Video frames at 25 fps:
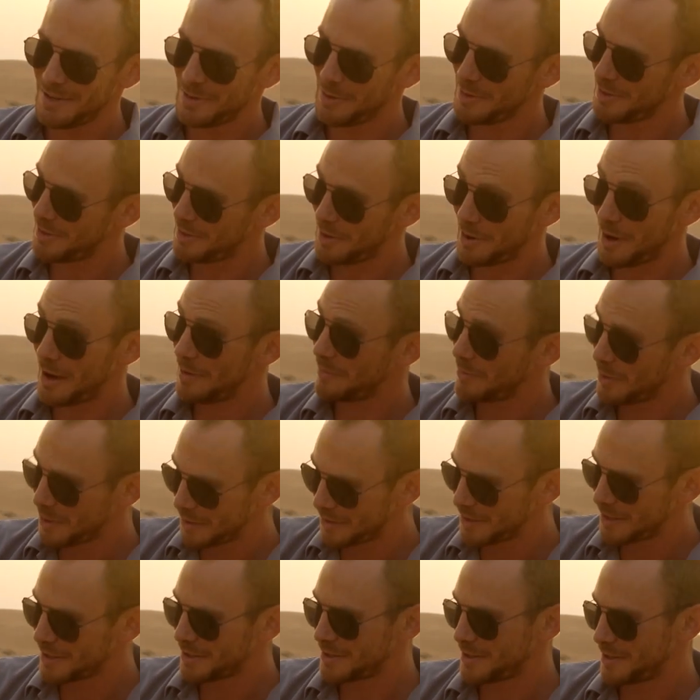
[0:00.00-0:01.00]
is the
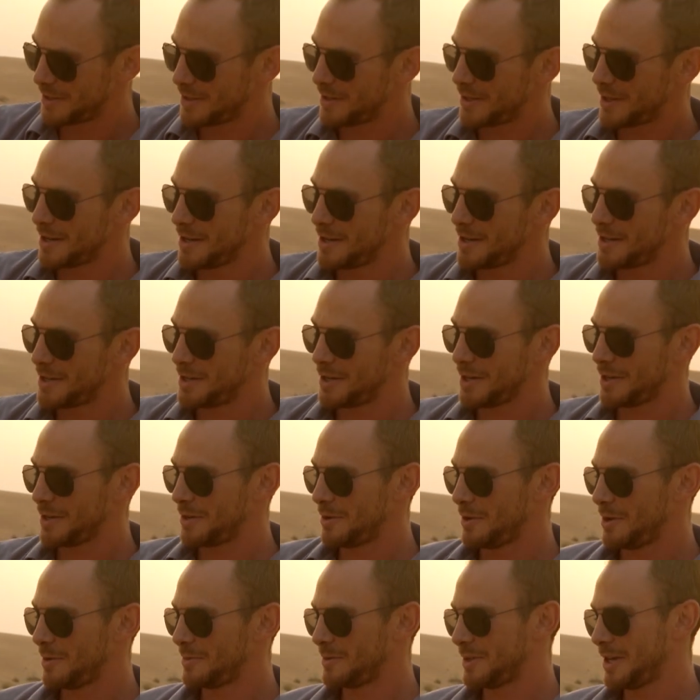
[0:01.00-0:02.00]
Platinum Heritage
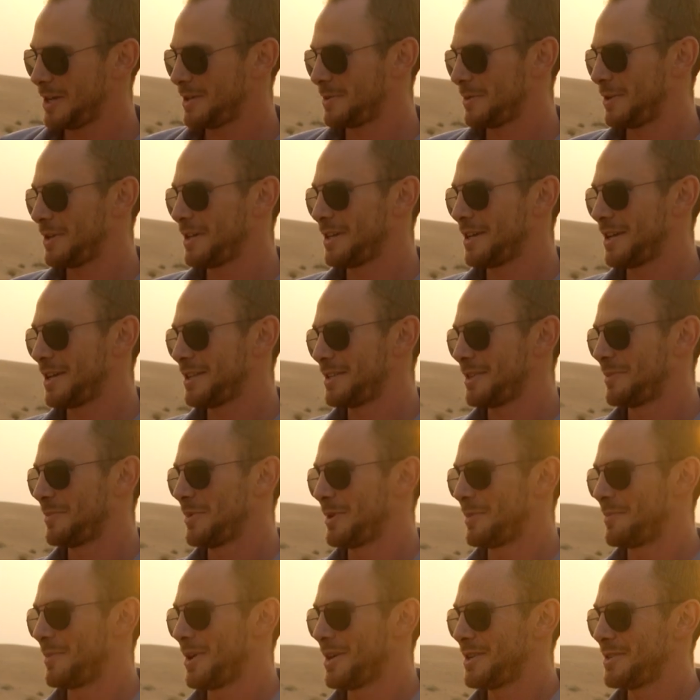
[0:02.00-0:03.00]
resident falcon expert